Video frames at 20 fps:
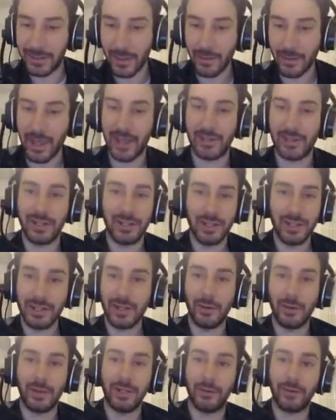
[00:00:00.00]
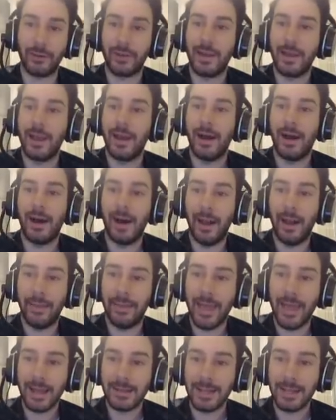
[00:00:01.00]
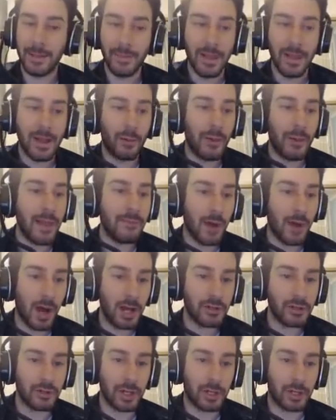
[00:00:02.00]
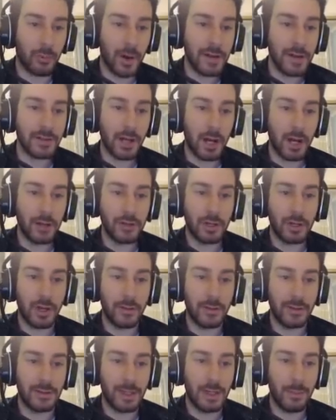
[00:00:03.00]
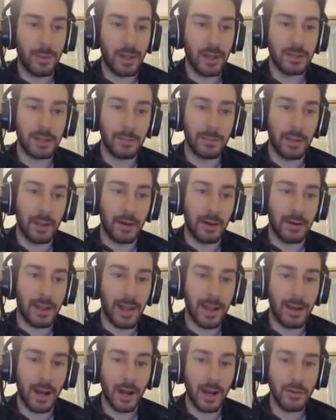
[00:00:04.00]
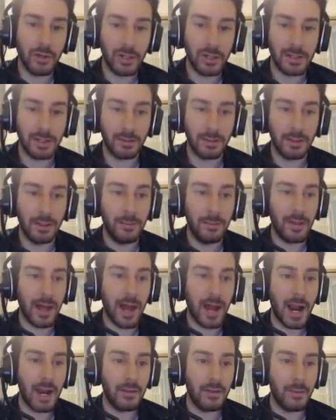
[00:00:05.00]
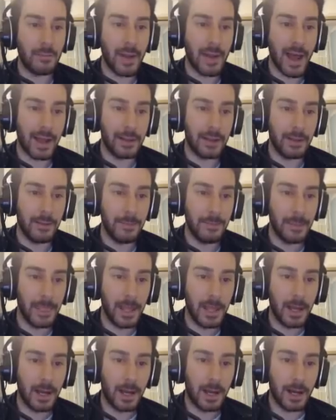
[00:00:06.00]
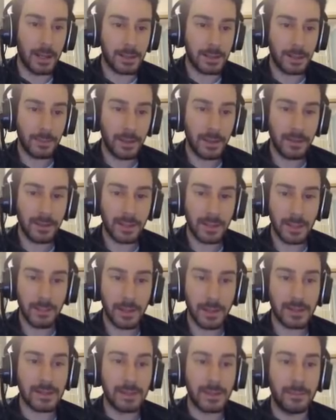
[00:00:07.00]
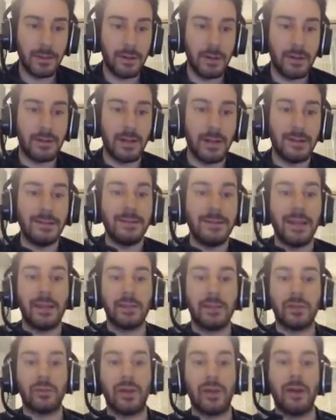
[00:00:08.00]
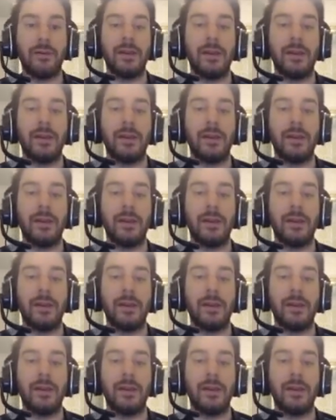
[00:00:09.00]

okay. She's just so cute. Next up, we have Audric. Where's Audric on the DPS Simulator? Again, Audric is a little bit higher than Patia. Something the DPS Simulator doesn't take into account